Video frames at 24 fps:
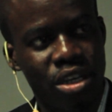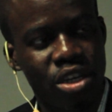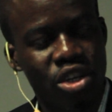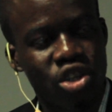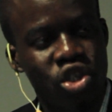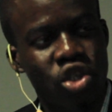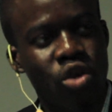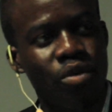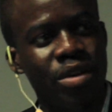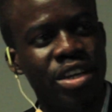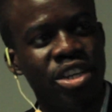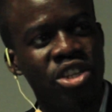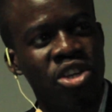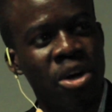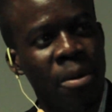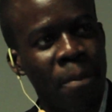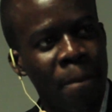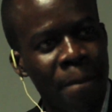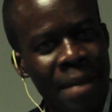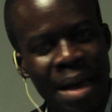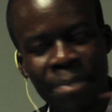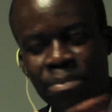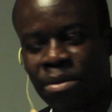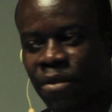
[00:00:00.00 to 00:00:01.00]
So in your
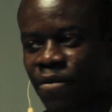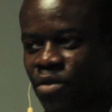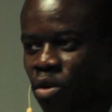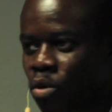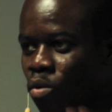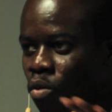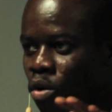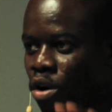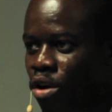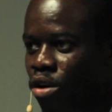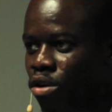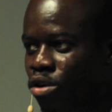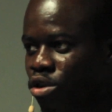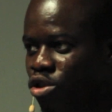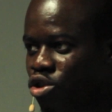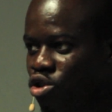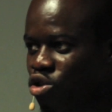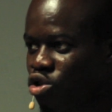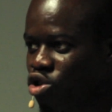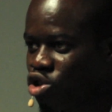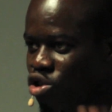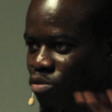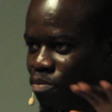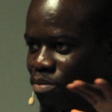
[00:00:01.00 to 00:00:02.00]
map of the world,
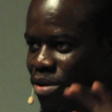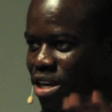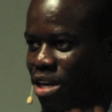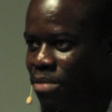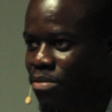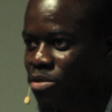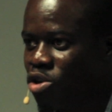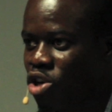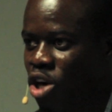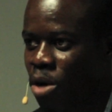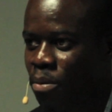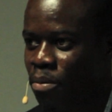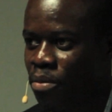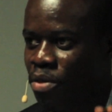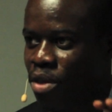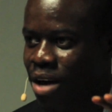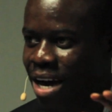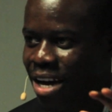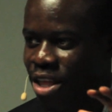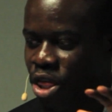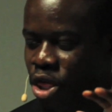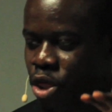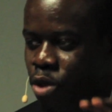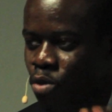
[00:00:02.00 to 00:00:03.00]
you should pick me up
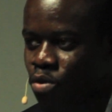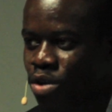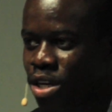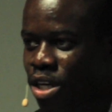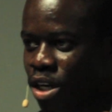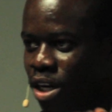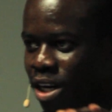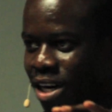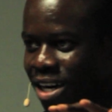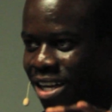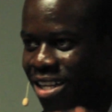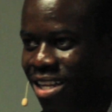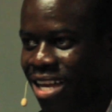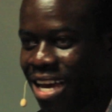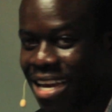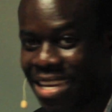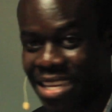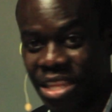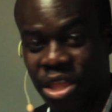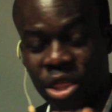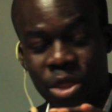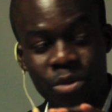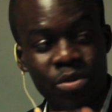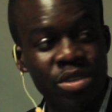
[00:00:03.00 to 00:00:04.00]
at 3 o'clock,
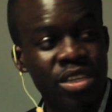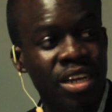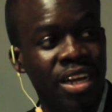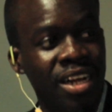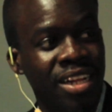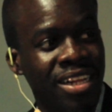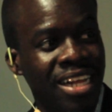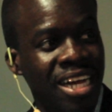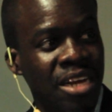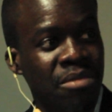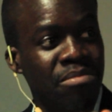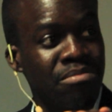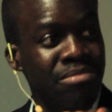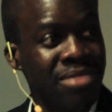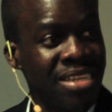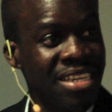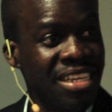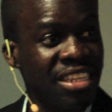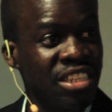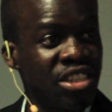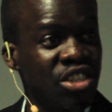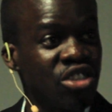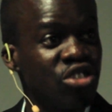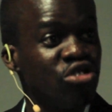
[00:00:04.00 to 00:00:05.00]
and 3 o'clock
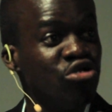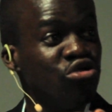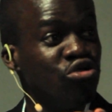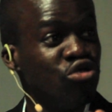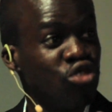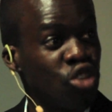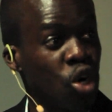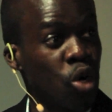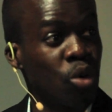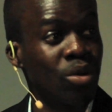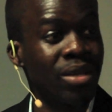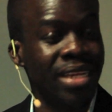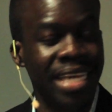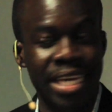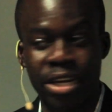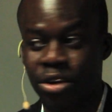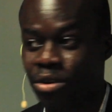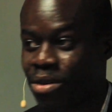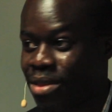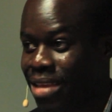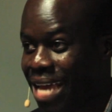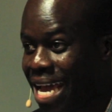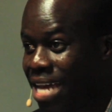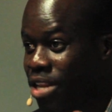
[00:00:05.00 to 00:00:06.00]
means no
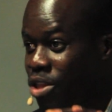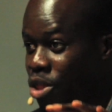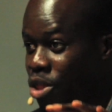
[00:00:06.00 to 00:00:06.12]
later than